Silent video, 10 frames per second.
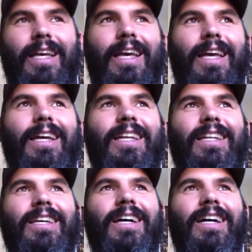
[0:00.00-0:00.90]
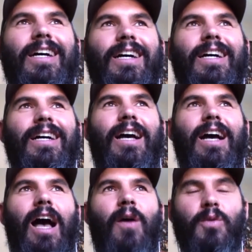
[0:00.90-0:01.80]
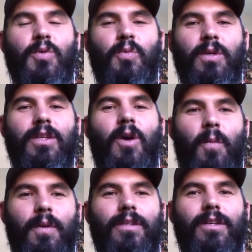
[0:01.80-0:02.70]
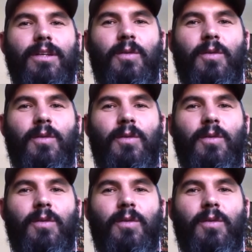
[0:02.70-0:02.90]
and I was really hoping to